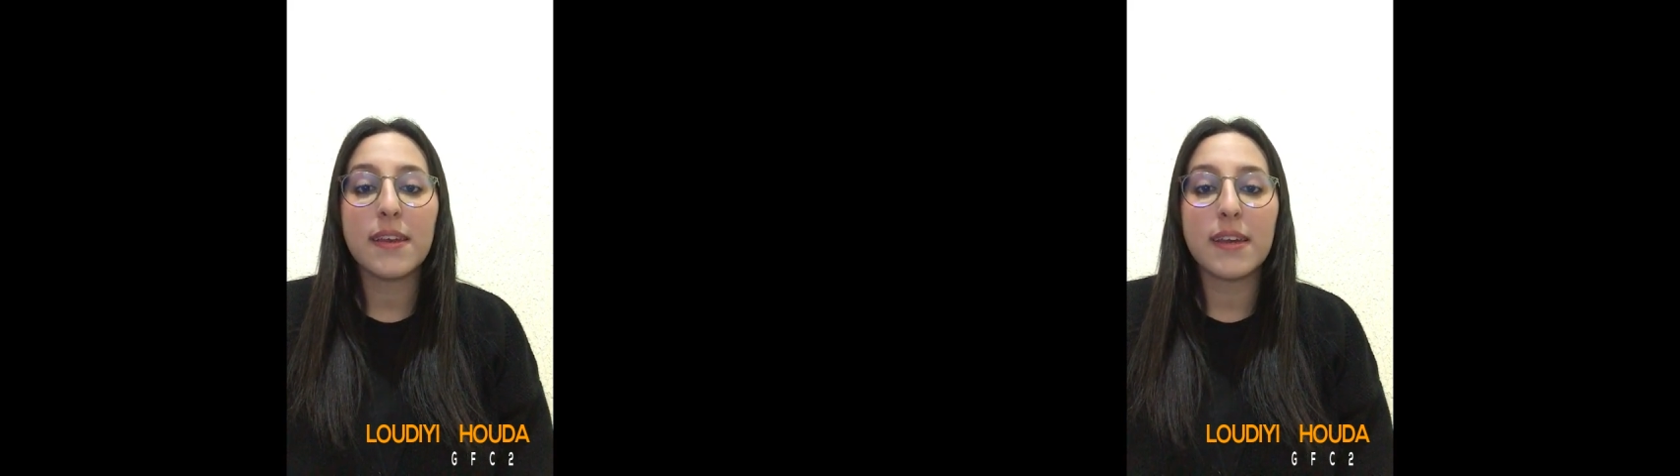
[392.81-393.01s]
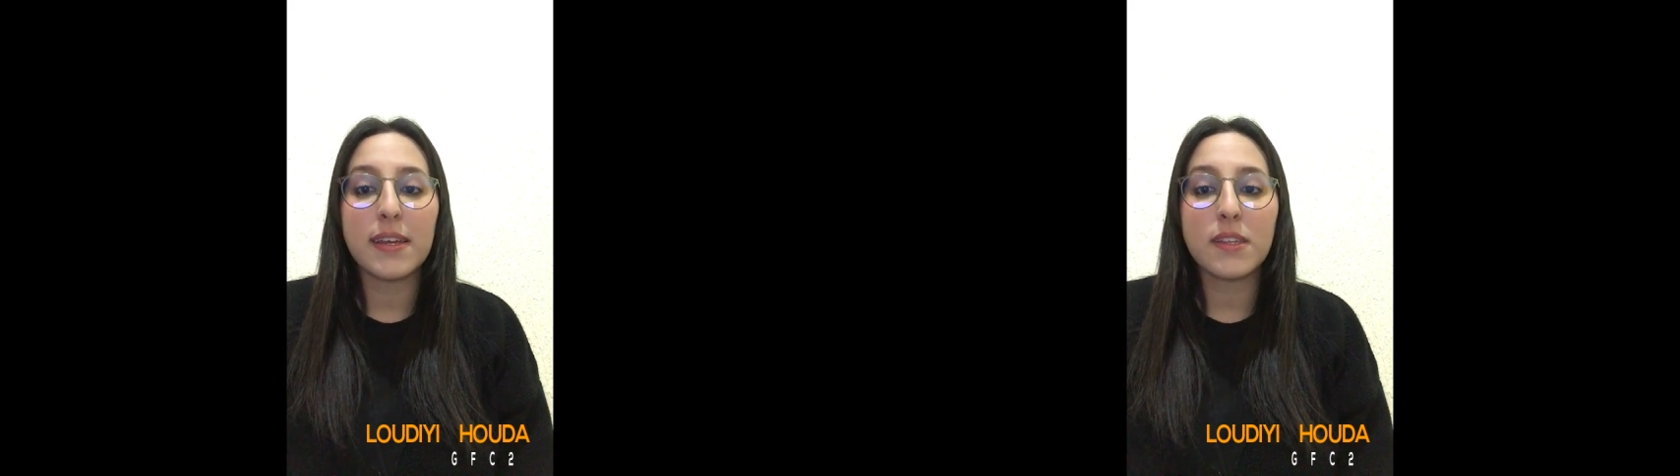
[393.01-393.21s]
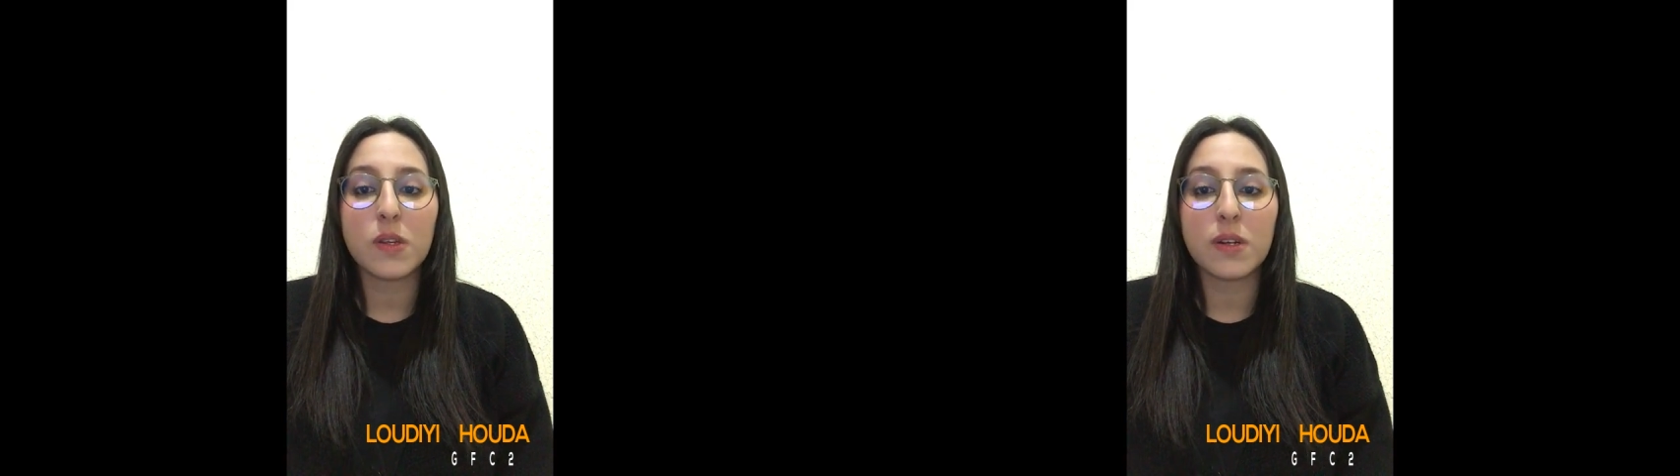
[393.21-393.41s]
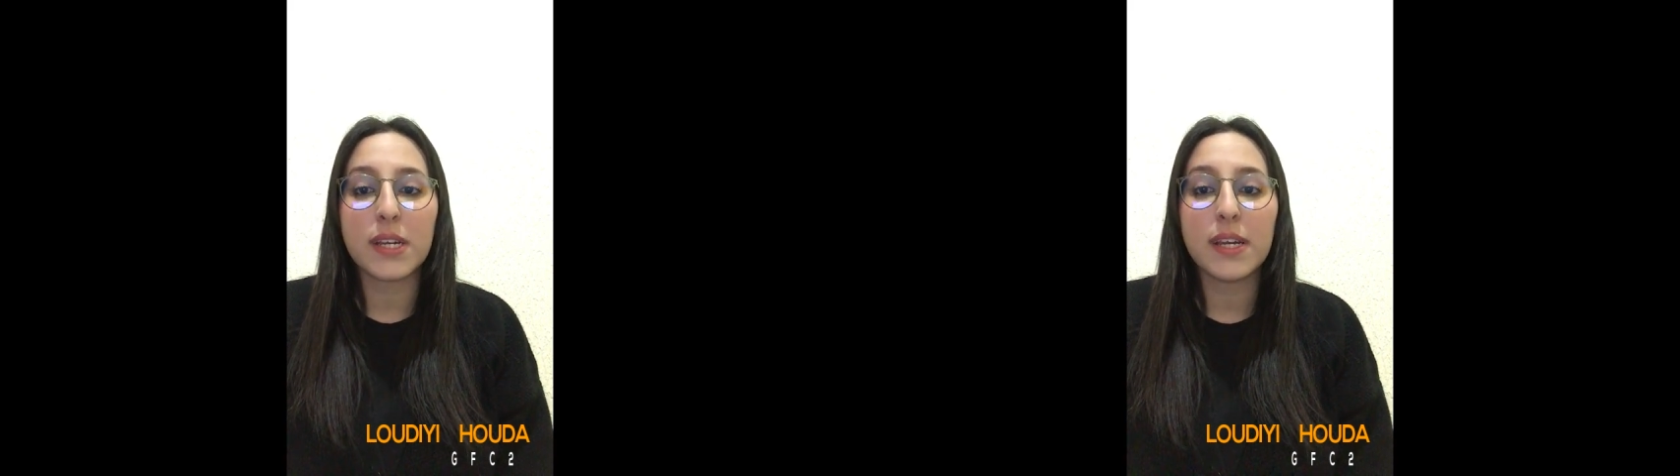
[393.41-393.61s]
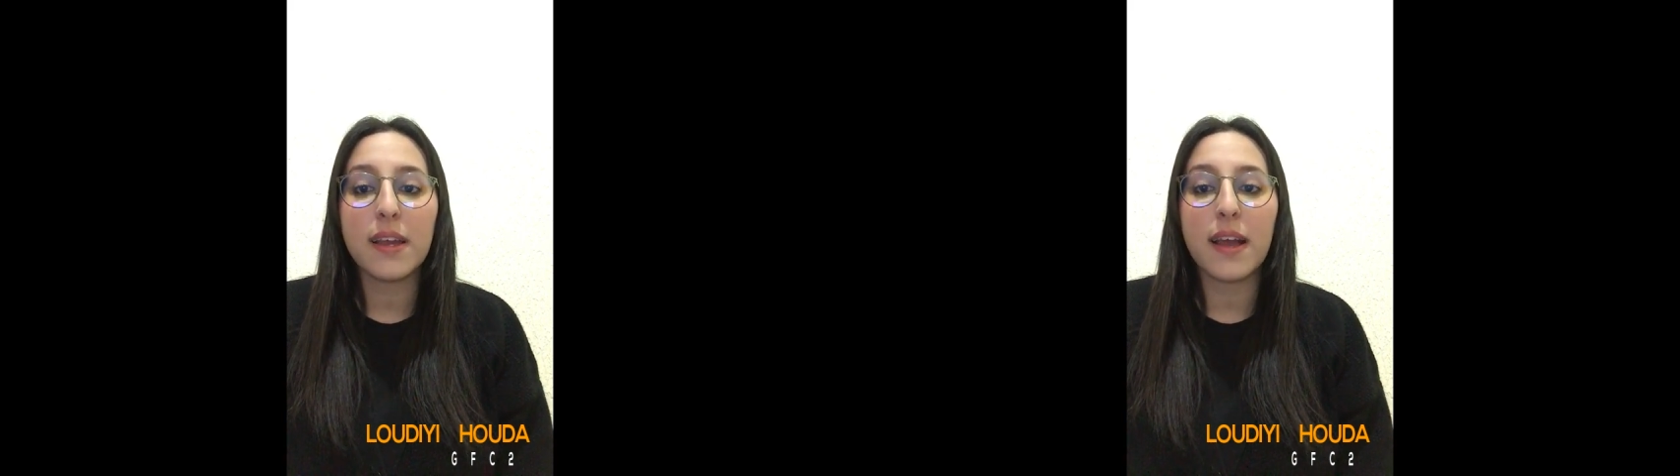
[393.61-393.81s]

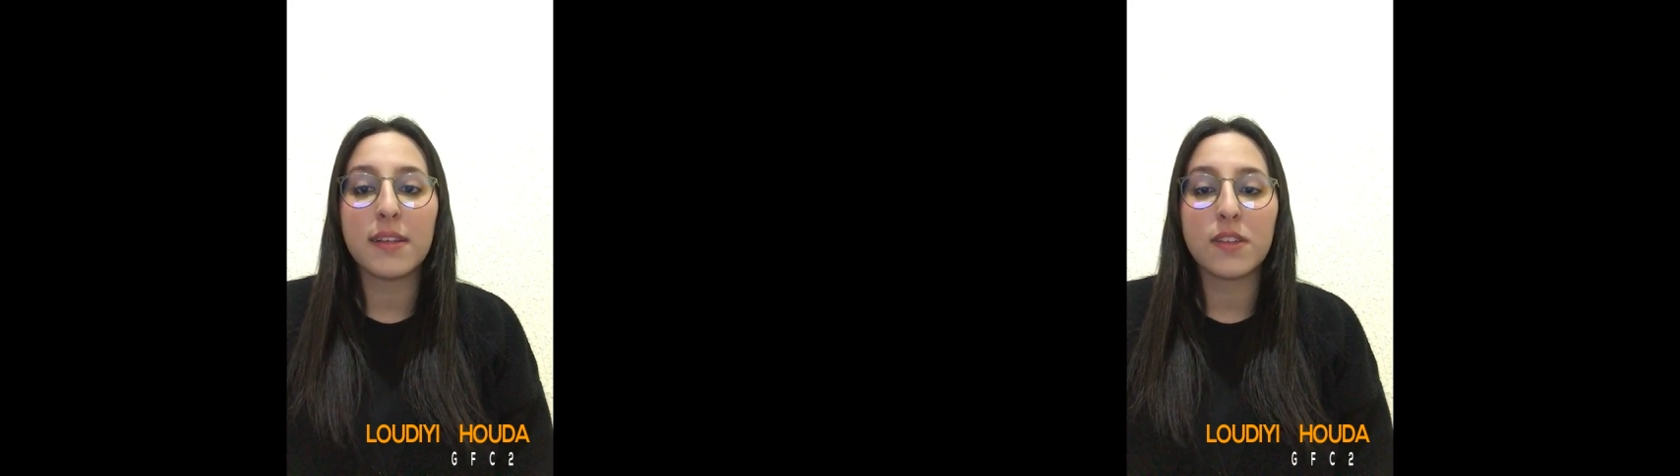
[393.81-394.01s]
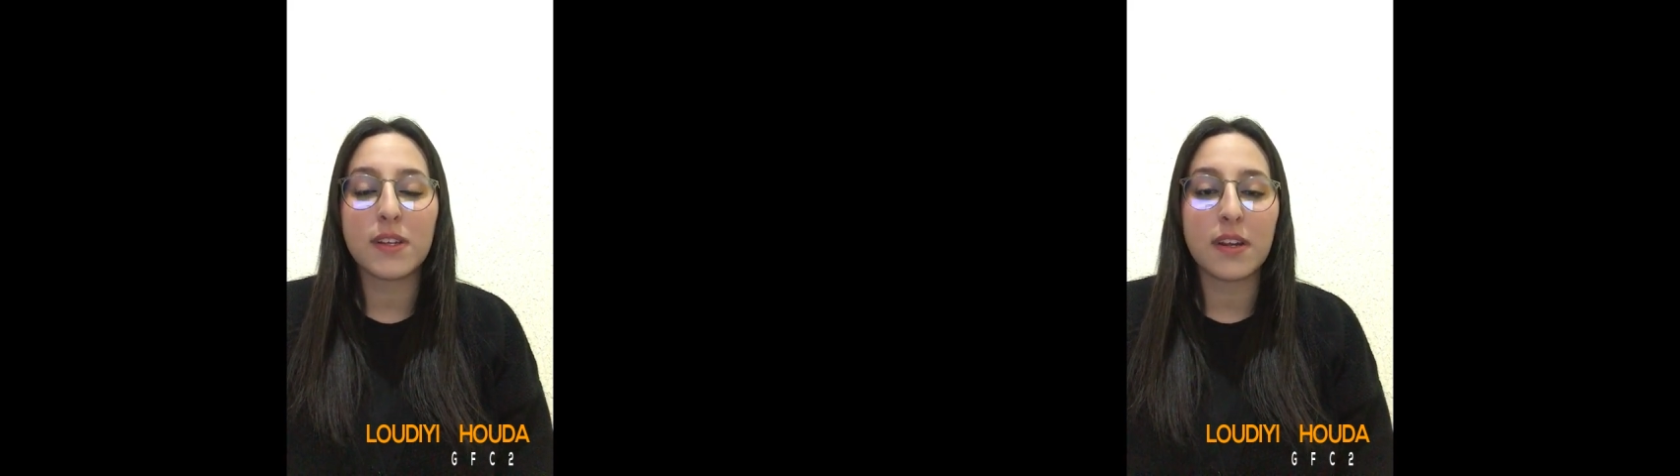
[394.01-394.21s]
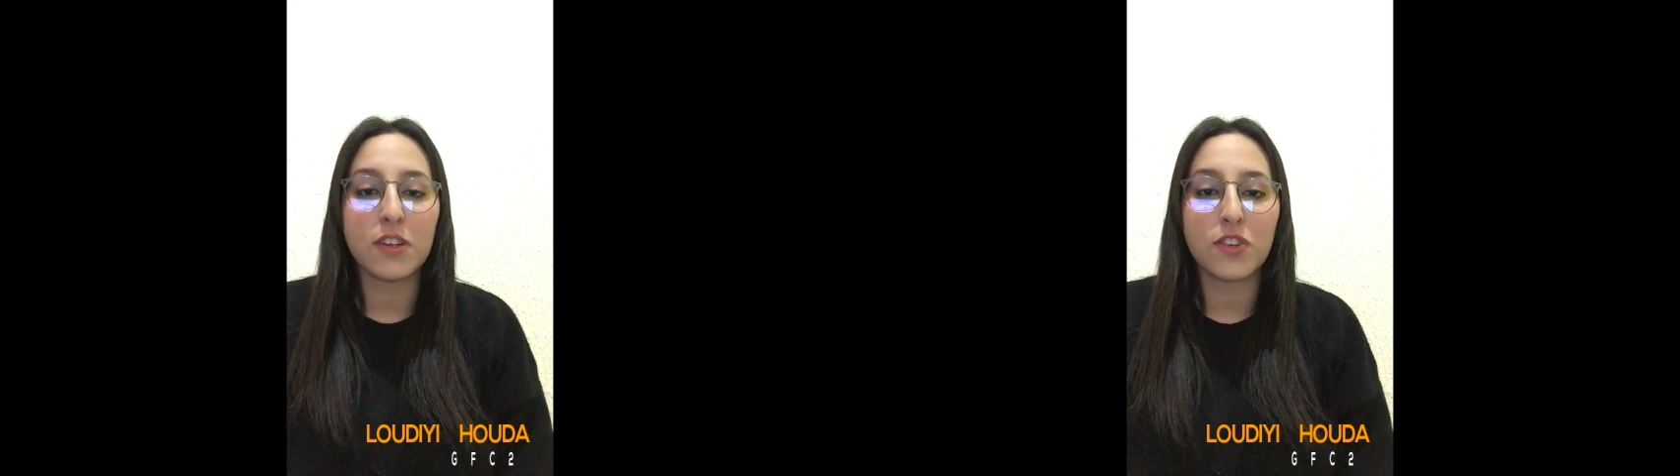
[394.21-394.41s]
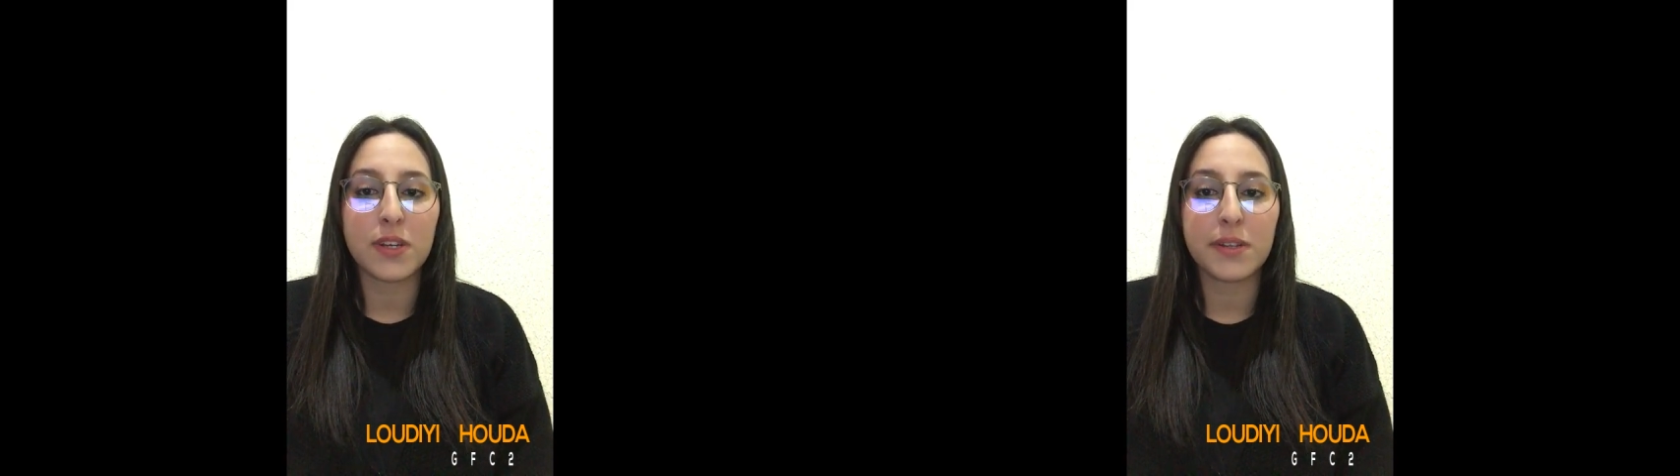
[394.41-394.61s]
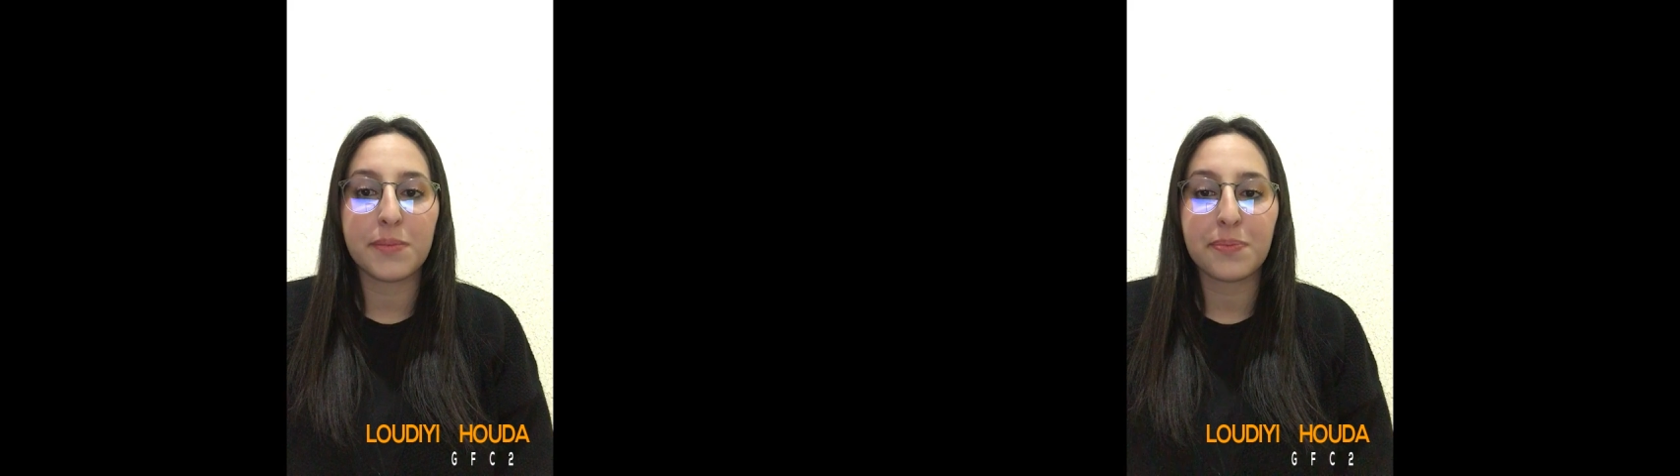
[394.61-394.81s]
history, and
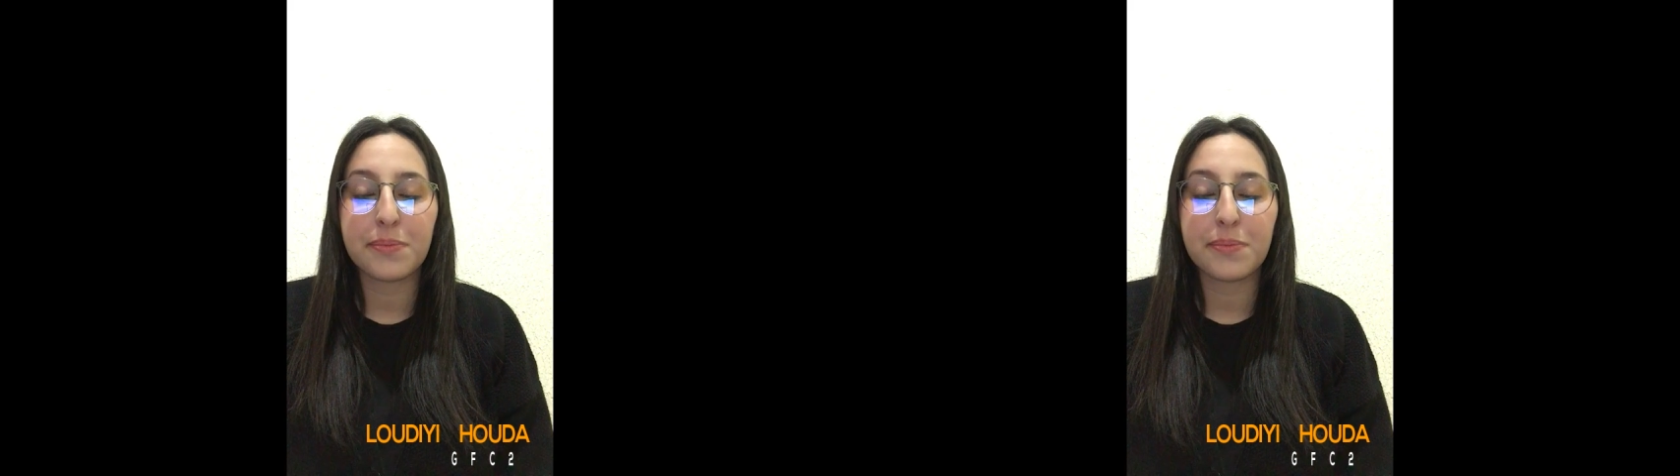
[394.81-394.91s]
tradition.